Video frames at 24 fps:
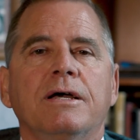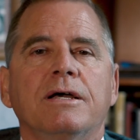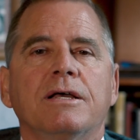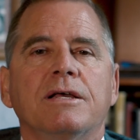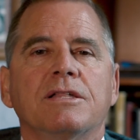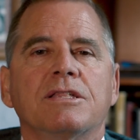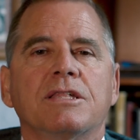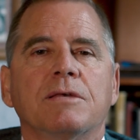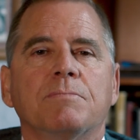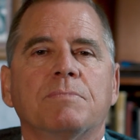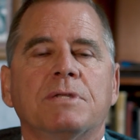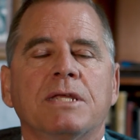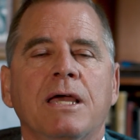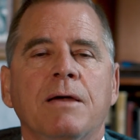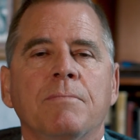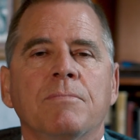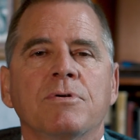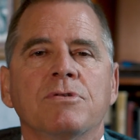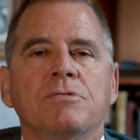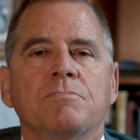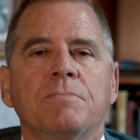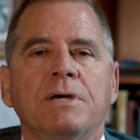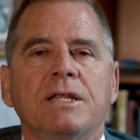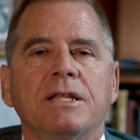
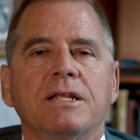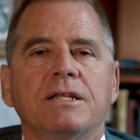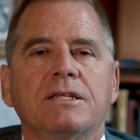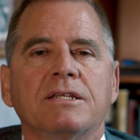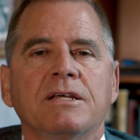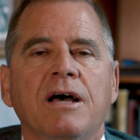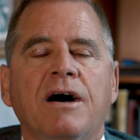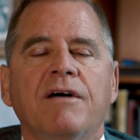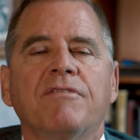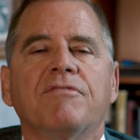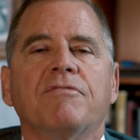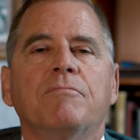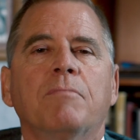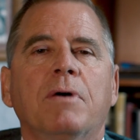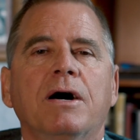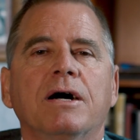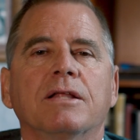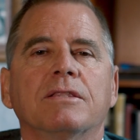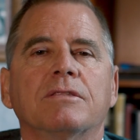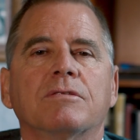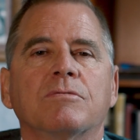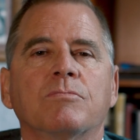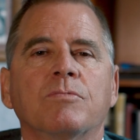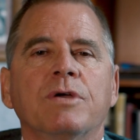September's been a tough
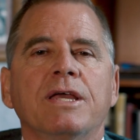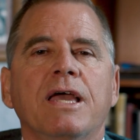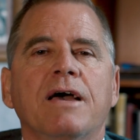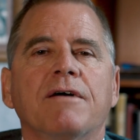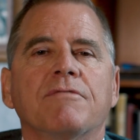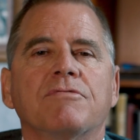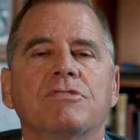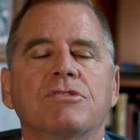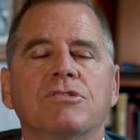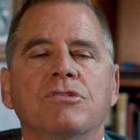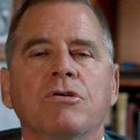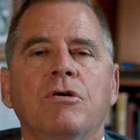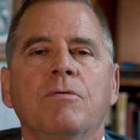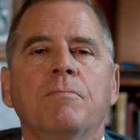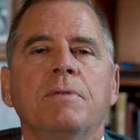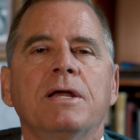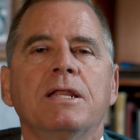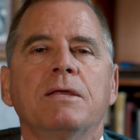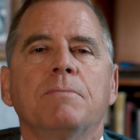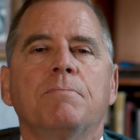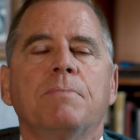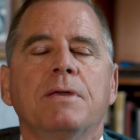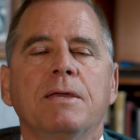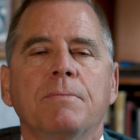month. We have so
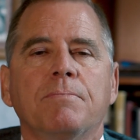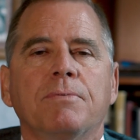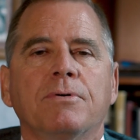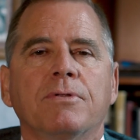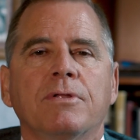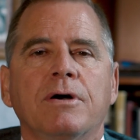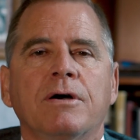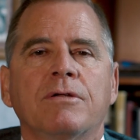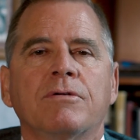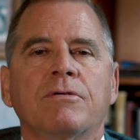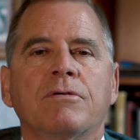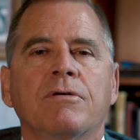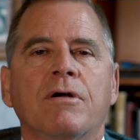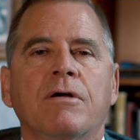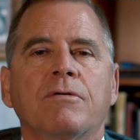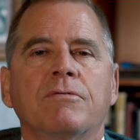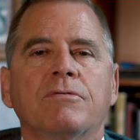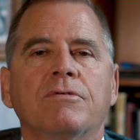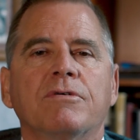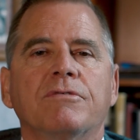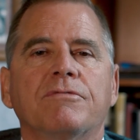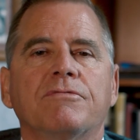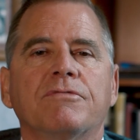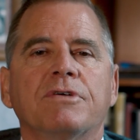many people under our
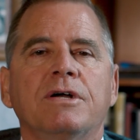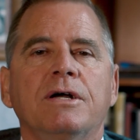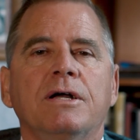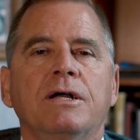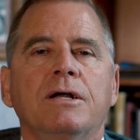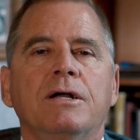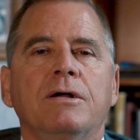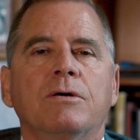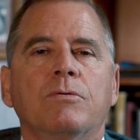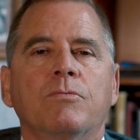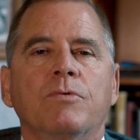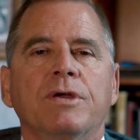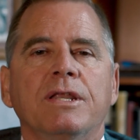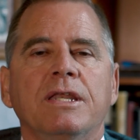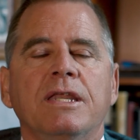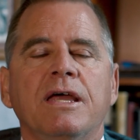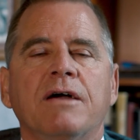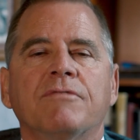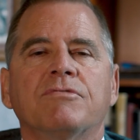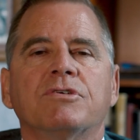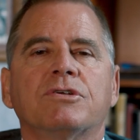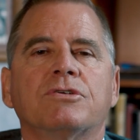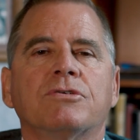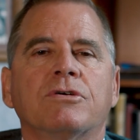roof. We
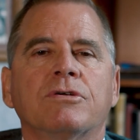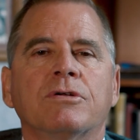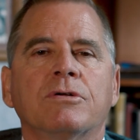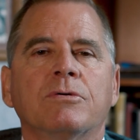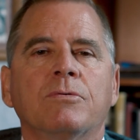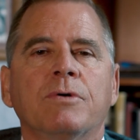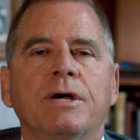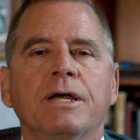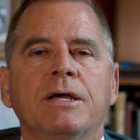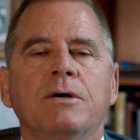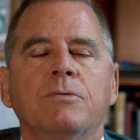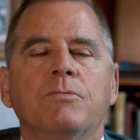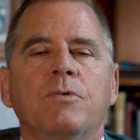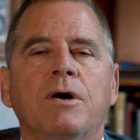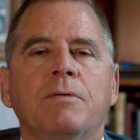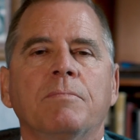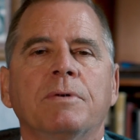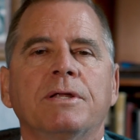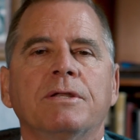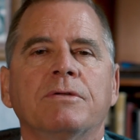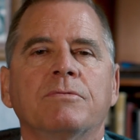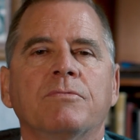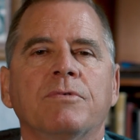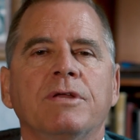never turn away a
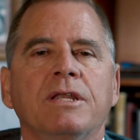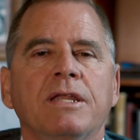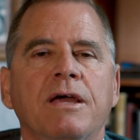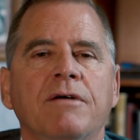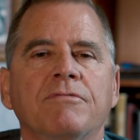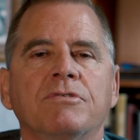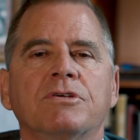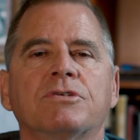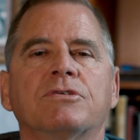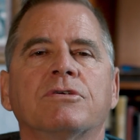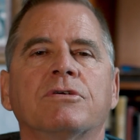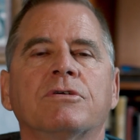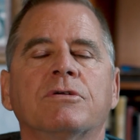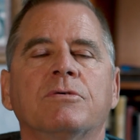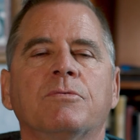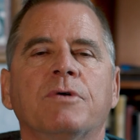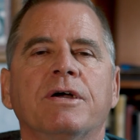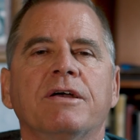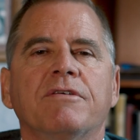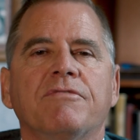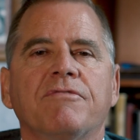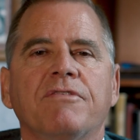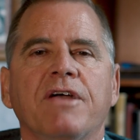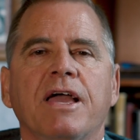woman. We never turn
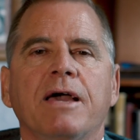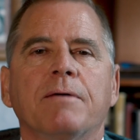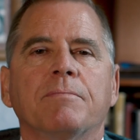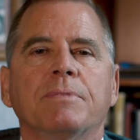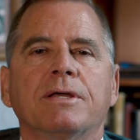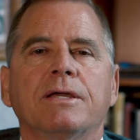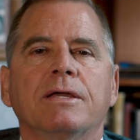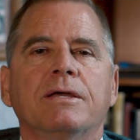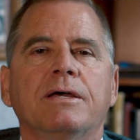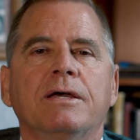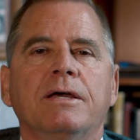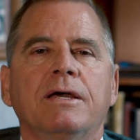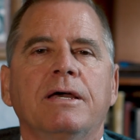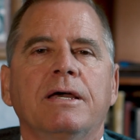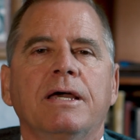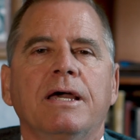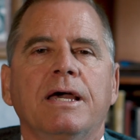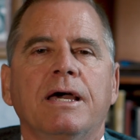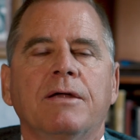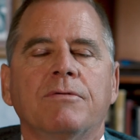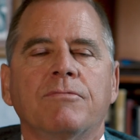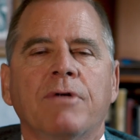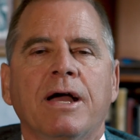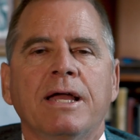away a family.
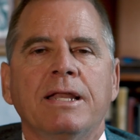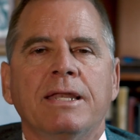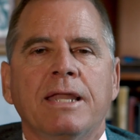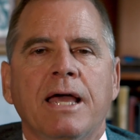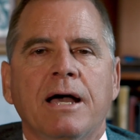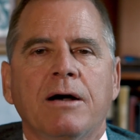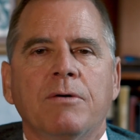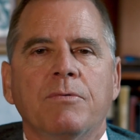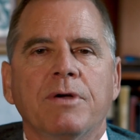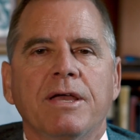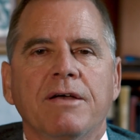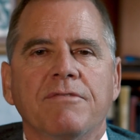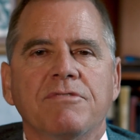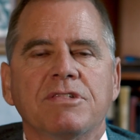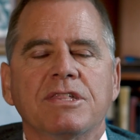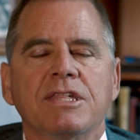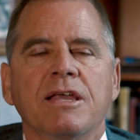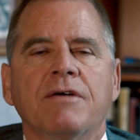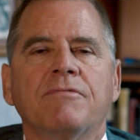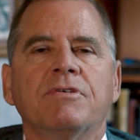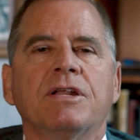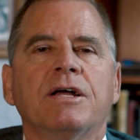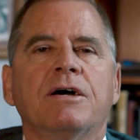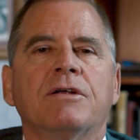And right now we have
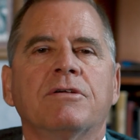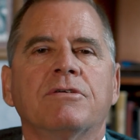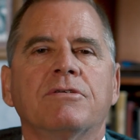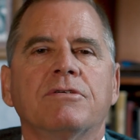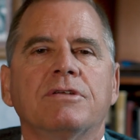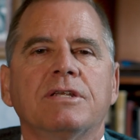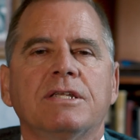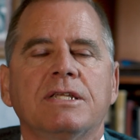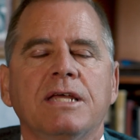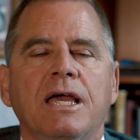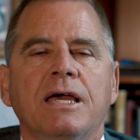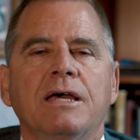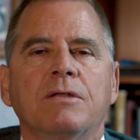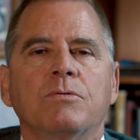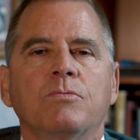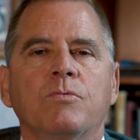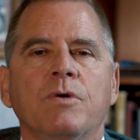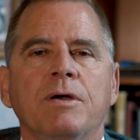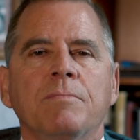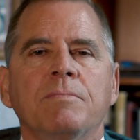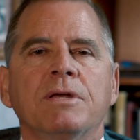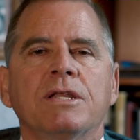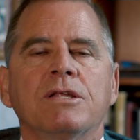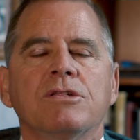710
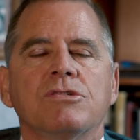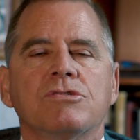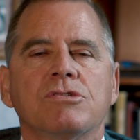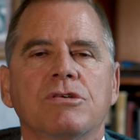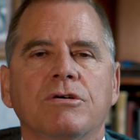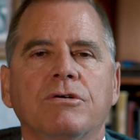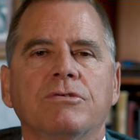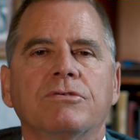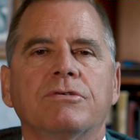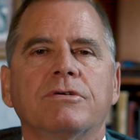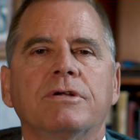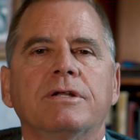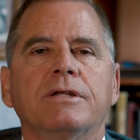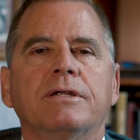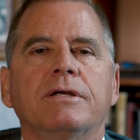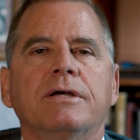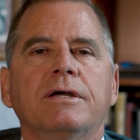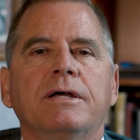women and children